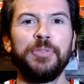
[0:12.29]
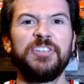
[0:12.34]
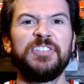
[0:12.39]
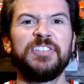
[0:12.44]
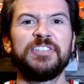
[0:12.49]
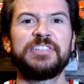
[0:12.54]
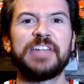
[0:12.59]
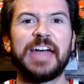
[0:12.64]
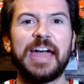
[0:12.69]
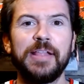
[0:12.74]

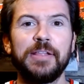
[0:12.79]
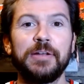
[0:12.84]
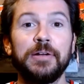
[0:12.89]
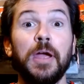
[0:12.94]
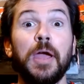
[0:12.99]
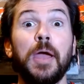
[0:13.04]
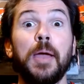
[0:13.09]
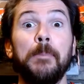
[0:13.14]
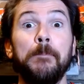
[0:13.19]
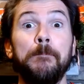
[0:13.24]
This is
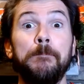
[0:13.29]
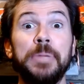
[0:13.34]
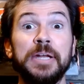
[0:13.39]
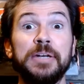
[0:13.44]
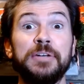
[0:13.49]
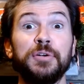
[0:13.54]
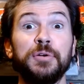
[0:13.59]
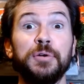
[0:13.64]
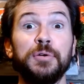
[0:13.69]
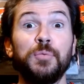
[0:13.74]
Tyler,
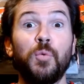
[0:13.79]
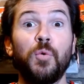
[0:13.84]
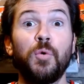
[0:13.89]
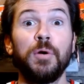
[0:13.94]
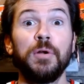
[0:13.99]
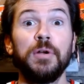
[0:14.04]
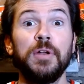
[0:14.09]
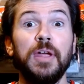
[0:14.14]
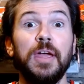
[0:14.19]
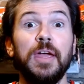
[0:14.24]
Big Turd
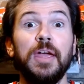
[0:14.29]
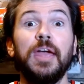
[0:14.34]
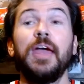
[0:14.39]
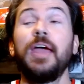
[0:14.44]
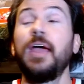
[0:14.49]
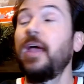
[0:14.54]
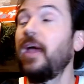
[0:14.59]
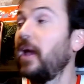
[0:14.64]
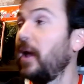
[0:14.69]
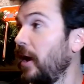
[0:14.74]
Ward,
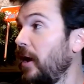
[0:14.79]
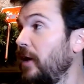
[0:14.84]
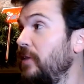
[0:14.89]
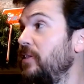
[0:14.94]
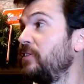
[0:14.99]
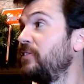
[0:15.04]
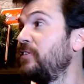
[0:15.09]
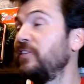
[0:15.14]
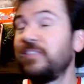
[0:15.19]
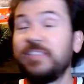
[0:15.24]

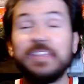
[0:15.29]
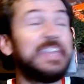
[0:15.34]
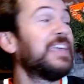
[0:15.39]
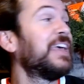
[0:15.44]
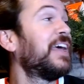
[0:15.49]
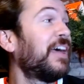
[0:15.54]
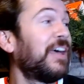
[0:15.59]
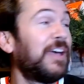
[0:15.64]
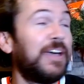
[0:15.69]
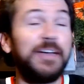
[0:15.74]
and this is
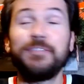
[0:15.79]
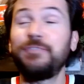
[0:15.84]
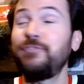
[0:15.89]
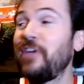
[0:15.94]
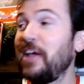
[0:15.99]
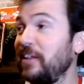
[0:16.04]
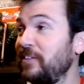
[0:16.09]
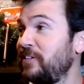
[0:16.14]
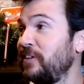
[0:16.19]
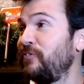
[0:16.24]
the
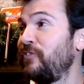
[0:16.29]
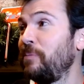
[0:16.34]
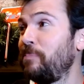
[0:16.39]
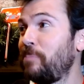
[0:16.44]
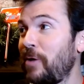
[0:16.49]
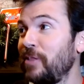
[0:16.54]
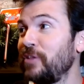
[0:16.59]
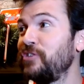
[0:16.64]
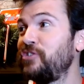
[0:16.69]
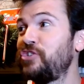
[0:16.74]
Fantasy
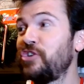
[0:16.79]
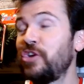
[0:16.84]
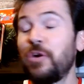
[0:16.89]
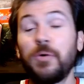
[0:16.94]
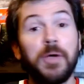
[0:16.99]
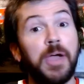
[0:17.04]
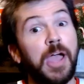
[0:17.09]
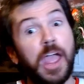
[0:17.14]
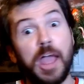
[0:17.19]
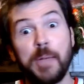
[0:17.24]
Footballin'
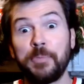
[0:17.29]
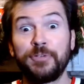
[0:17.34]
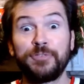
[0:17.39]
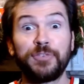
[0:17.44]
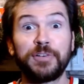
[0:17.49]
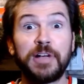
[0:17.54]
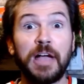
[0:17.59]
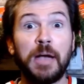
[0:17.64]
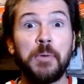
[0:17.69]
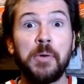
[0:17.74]
Show. I almost
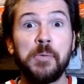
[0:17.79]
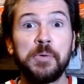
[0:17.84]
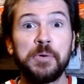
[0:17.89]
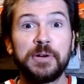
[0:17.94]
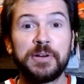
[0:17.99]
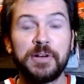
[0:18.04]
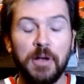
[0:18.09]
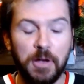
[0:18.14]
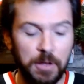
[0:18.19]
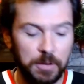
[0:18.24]
forgot what we
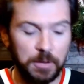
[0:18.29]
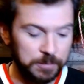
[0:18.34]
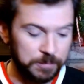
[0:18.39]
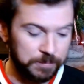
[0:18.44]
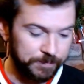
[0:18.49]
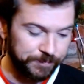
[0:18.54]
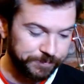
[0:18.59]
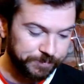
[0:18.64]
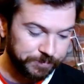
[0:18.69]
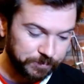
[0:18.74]
were called.
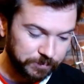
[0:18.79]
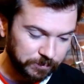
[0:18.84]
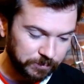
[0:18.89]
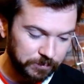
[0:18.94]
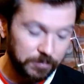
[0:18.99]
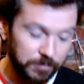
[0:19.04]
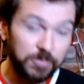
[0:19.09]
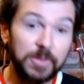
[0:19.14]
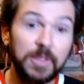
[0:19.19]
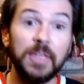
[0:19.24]

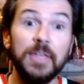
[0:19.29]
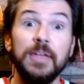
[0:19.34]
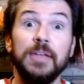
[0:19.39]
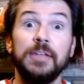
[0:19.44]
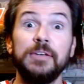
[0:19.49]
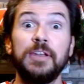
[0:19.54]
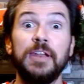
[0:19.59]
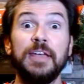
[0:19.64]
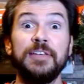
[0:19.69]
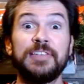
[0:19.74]

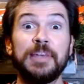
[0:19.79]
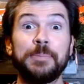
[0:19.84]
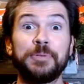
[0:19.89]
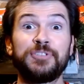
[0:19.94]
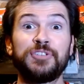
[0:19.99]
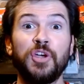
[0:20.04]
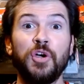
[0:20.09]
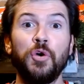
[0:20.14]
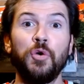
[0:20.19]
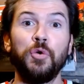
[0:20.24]
Today's
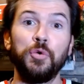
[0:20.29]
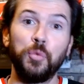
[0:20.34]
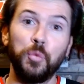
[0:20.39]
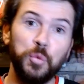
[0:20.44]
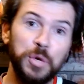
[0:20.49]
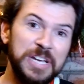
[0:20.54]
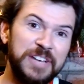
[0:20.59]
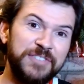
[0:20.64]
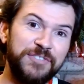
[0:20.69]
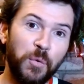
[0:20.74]
episode,
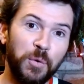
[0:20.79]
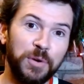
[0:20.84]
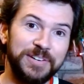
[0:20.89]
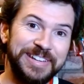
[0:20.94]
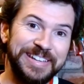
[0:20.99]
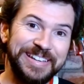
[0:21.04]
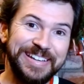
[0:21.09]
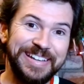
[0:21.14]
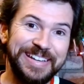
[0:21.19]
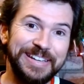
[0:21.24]
Week
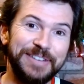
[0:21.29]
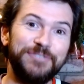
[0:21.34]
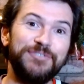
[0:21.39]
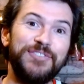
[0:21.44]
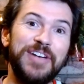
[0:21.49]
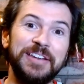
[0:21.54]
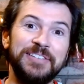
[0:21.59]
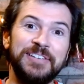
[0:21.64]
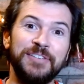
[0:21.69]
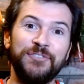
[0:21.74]
14,
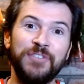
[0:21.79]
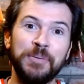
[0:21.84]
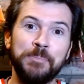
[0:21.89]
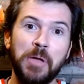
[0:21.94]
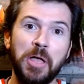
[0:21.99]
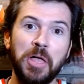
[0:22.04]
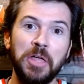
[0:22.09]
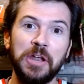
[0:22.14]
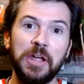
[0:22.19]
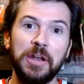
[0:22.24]
Fantasy
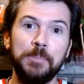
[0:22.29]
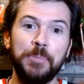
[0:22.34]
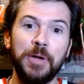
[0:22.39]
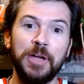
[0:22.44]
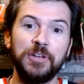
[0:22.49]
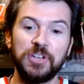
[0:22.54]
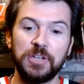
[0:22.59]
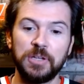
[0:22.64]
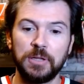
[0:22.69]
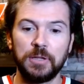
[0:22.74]
Footballin' on a
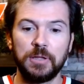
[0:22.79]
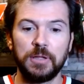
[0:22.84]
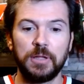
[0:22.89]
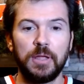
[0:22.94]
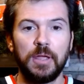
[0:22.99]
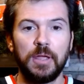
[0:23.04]
Budget.